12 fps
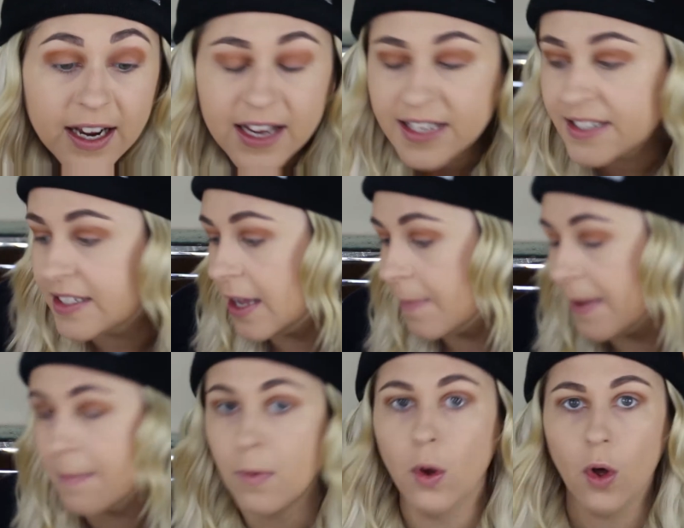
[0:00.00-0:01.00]
is a
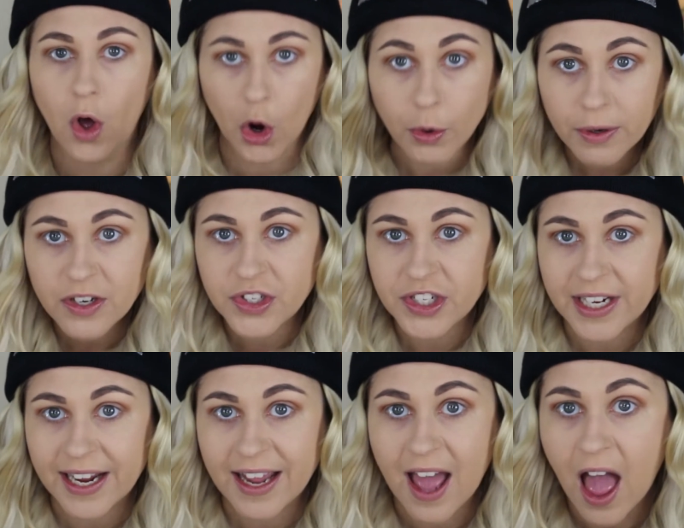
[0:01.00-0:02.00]
bit more
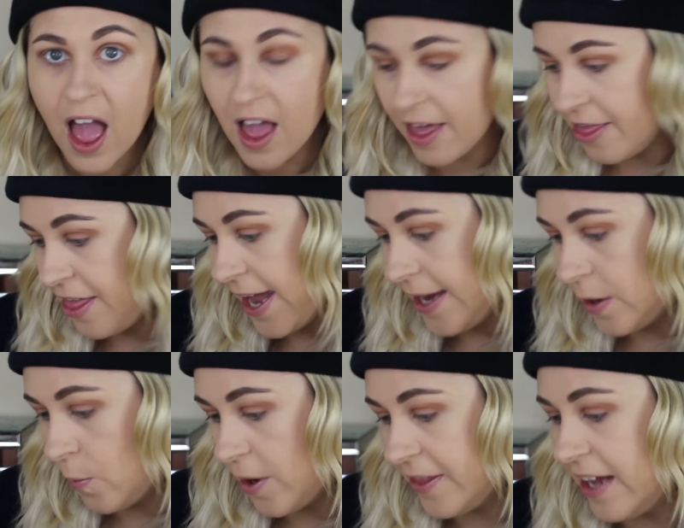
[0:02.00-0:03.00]
orangey
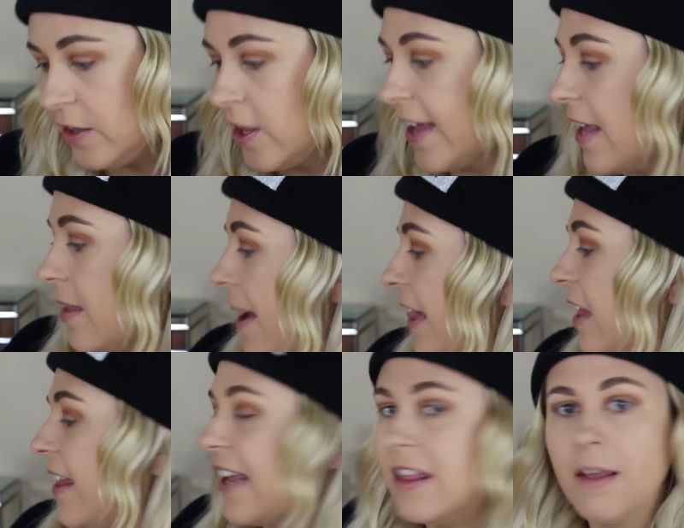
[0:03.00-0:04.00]
than what they look like in the
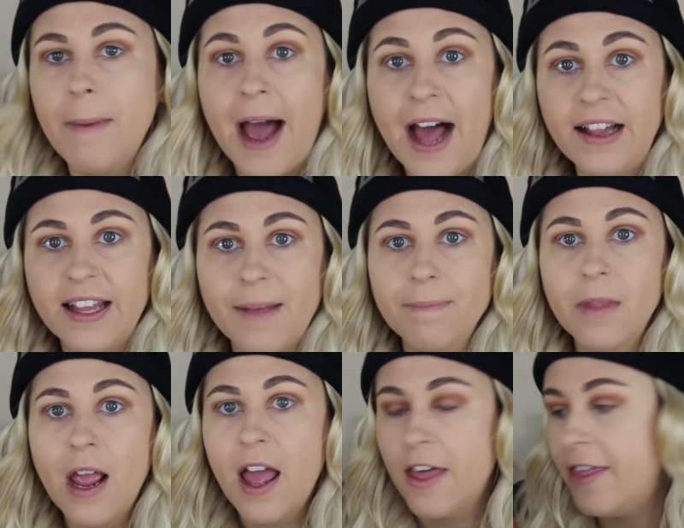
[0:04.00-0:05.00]
palette. Like in the palette,
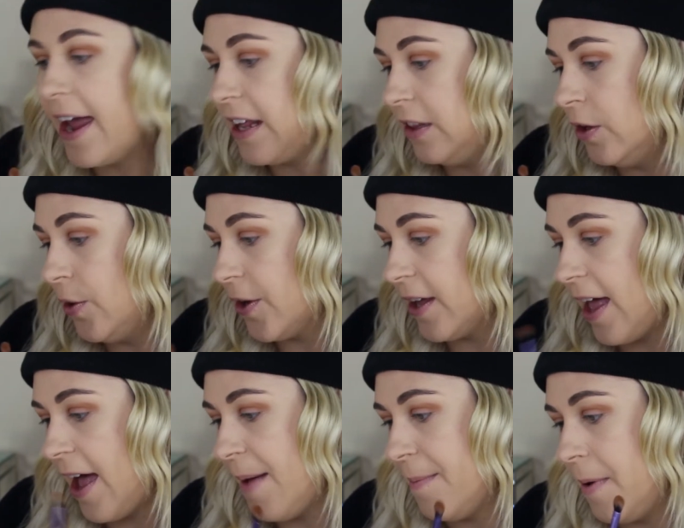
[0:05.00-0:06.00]
they look
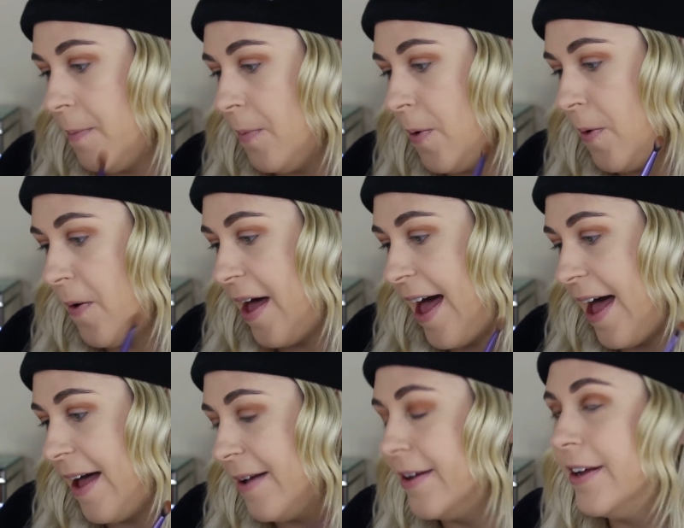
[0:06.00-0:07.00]
more
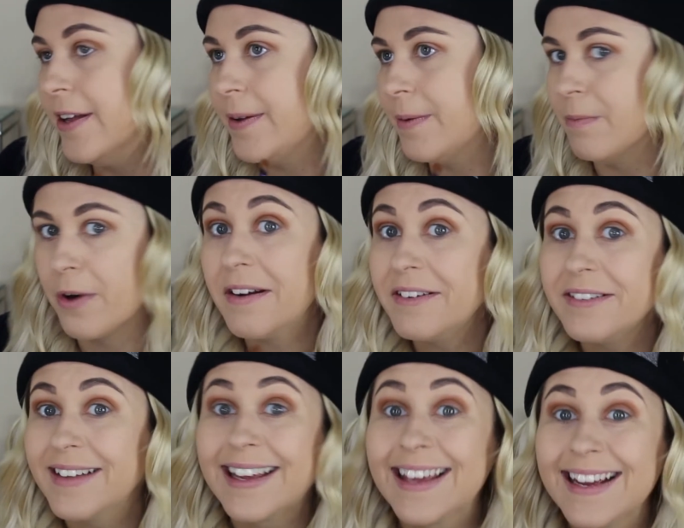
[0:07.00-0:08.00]

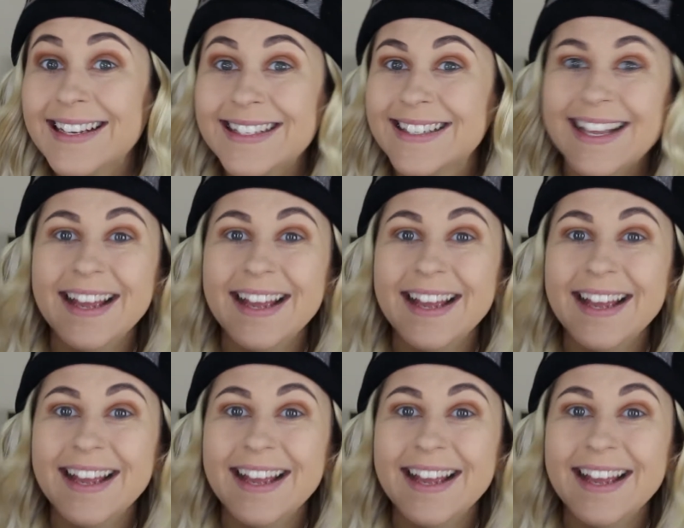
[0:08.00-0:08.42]
brown, I guess.